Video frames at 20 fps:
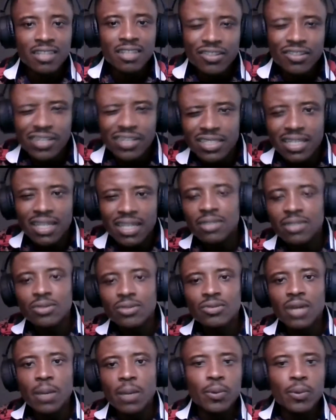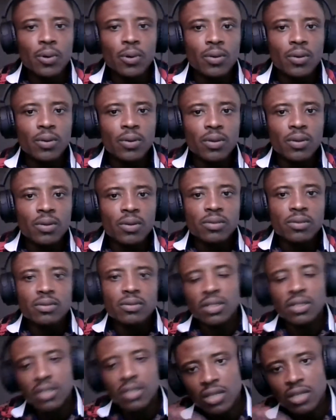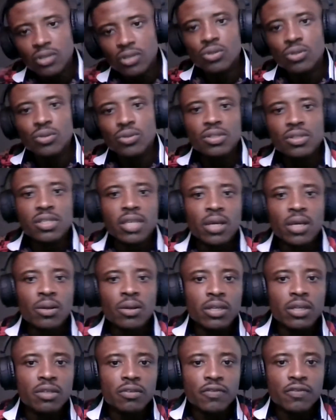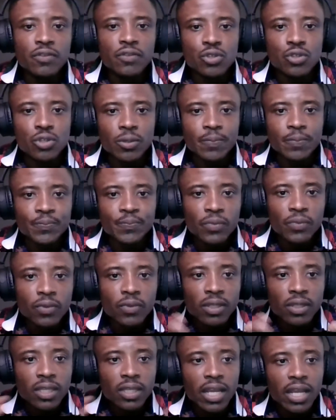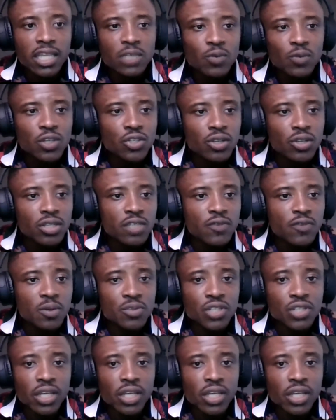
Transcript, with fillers: Create a little rapport, then you could sell in the future. The next question is from